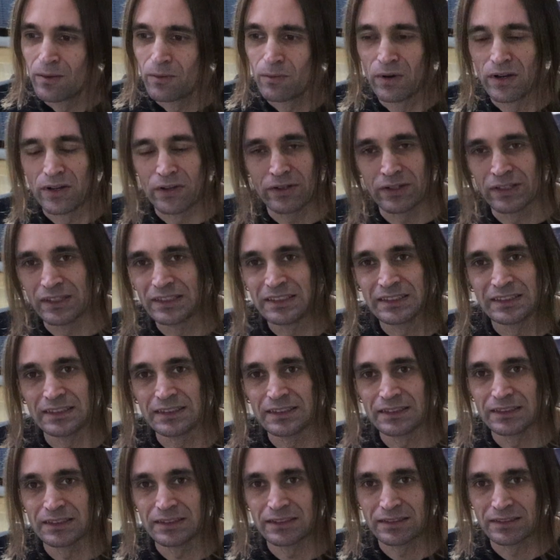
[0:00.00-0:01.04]
where you can
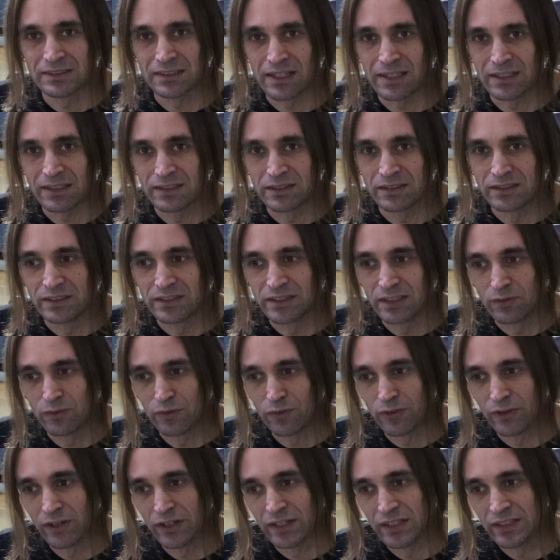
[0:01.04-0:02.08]
set
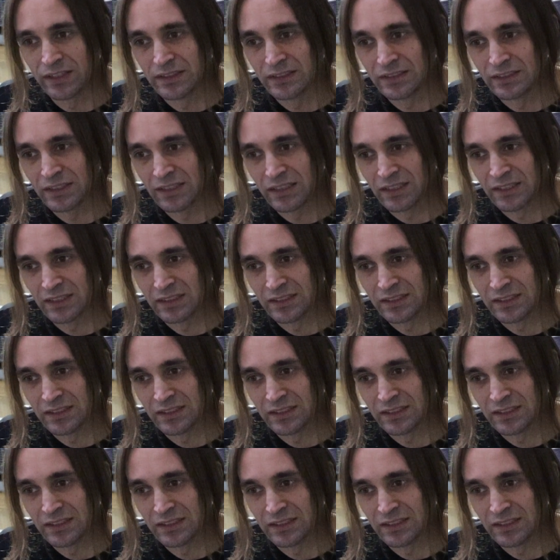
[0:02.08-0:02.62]
different